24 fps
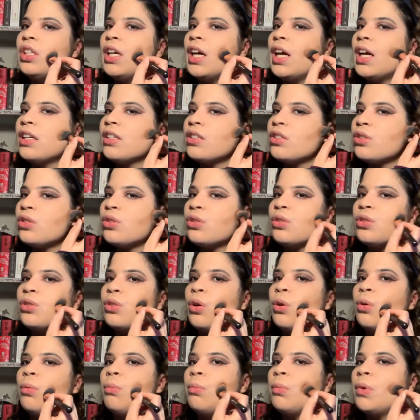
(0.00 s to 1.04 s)
has
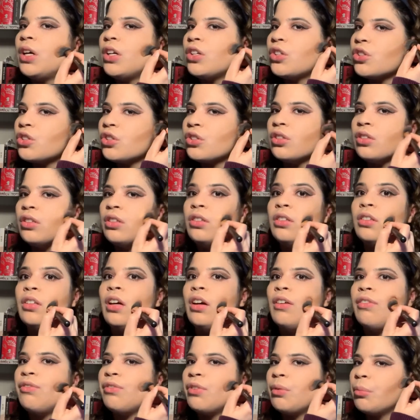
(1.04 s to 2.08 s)
so much
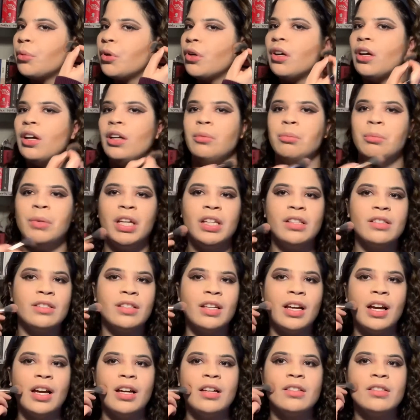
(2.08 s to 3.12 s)
love from her
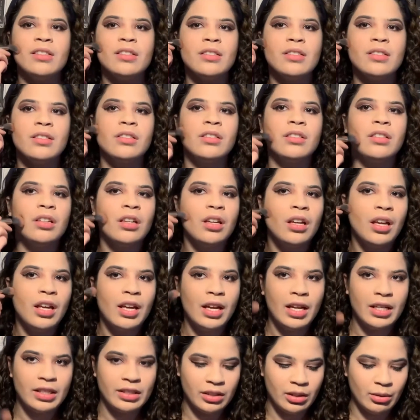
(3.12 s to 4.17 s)
hutmates
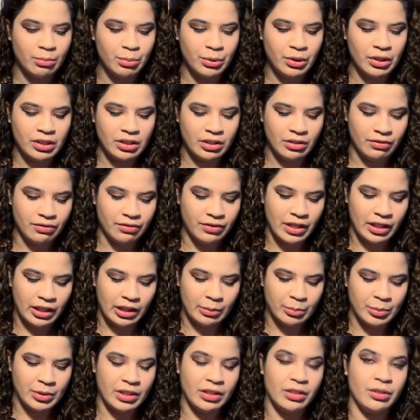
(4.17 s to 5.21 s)
as the book
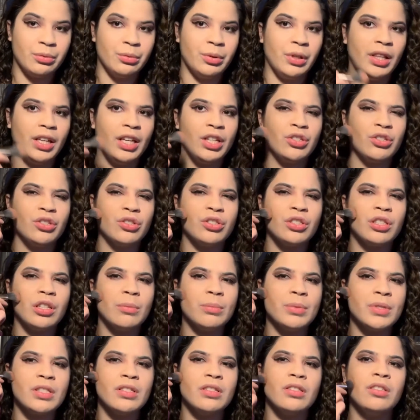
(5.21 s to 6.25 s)
develops and the
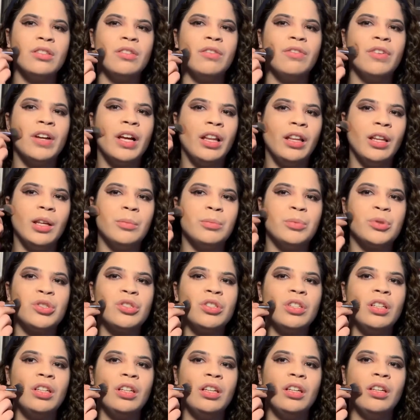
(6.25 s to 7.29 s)
relationships develop.
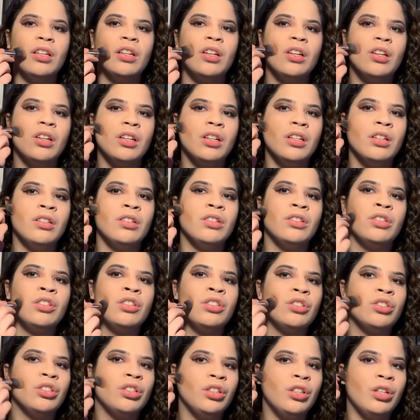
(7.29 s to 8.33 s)
She
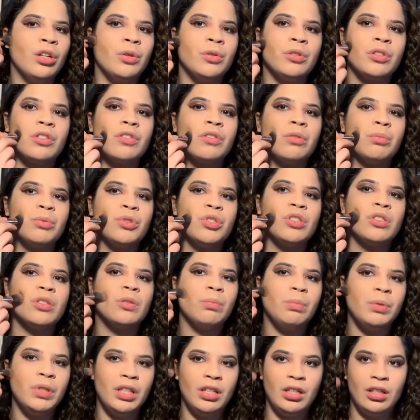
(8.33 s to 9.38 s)
goes from
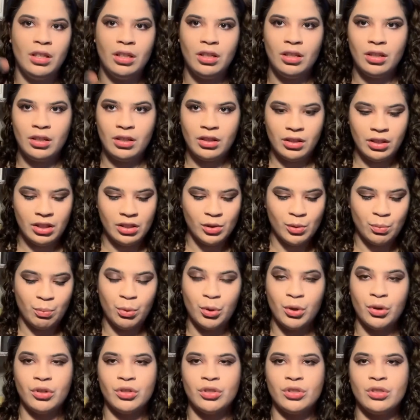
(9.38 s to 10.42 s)
just being this
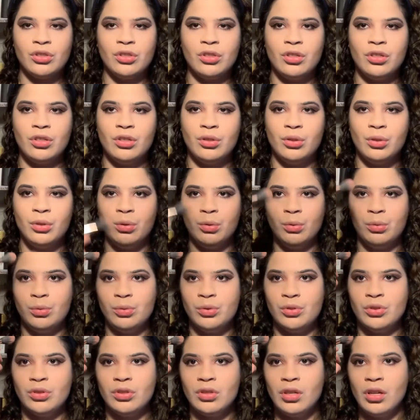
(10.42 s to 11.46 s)
person
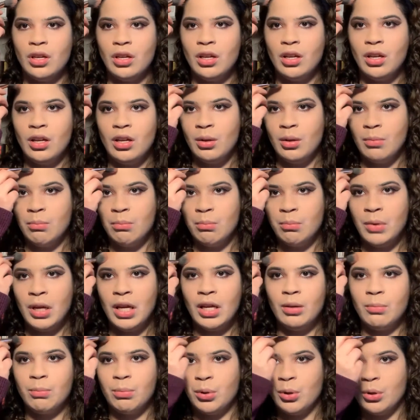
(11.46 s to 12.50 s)
whose
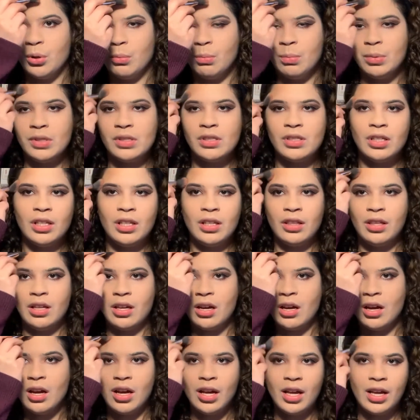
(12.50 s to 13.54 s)
main purpose in the
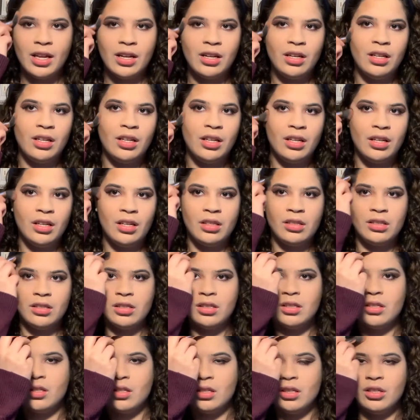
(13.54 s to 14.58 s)
hut
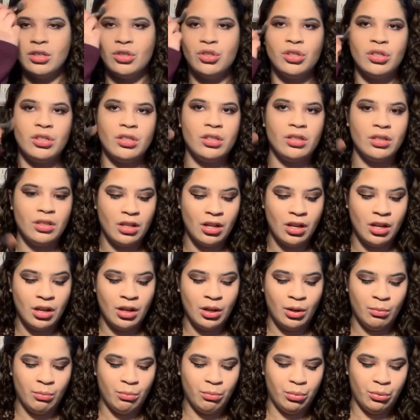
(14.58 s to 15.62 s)
is to just
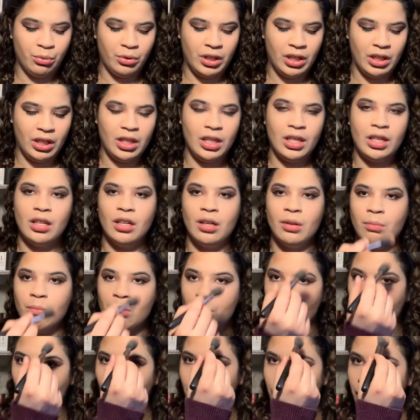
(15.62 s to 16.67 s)
bring in
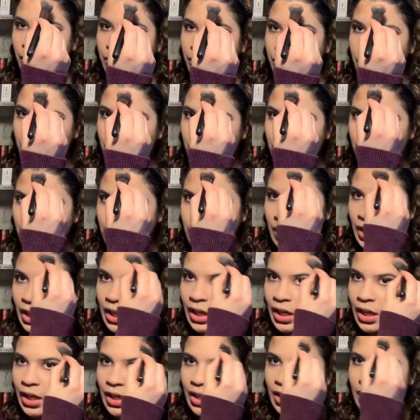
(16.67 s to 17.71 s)
more food
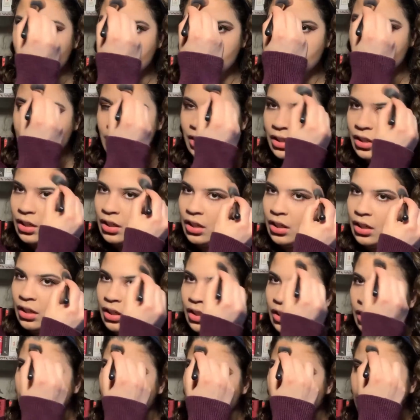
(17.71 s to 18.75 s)
and
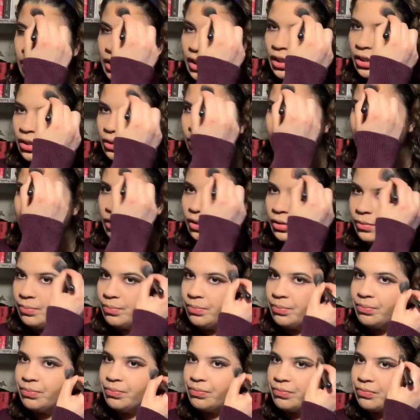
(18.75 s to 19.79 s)
little
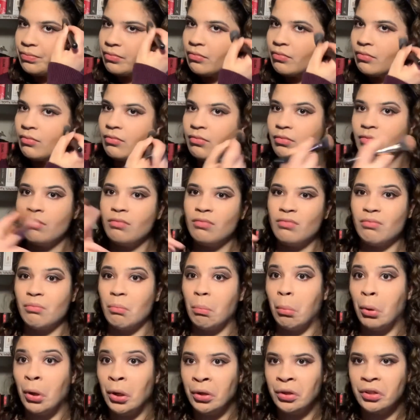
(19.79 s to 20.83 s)

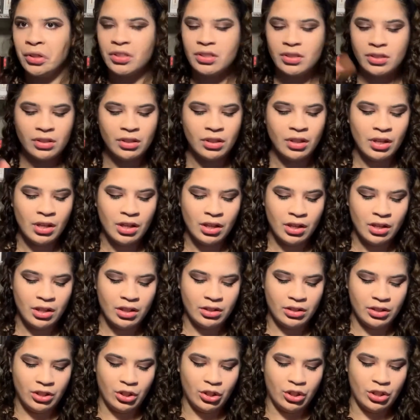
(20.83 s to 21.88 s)
perks,
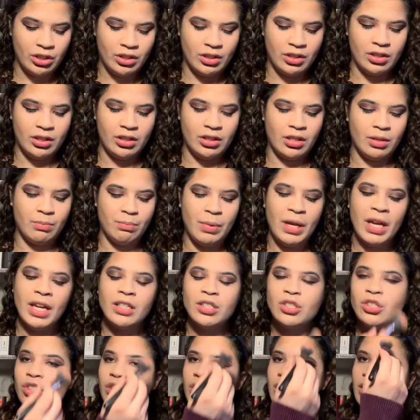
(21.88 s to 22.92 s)
such as
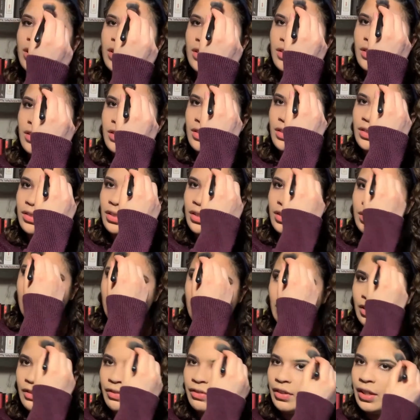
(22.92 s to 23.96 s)
bandages and
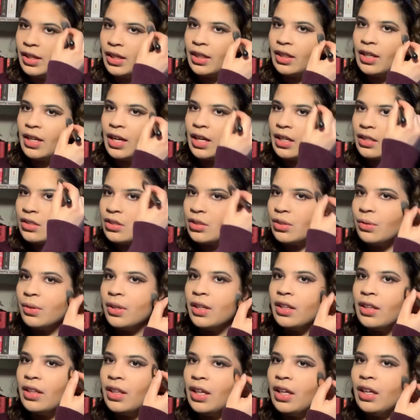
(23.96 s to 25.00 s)
stuff like that, so
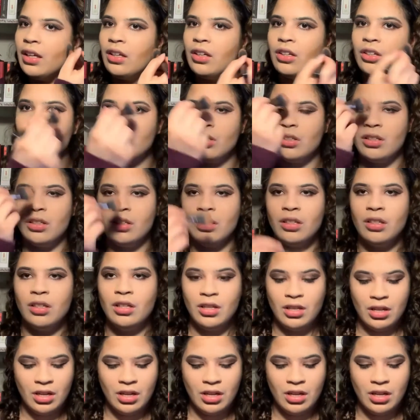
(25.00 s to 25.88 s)
that they could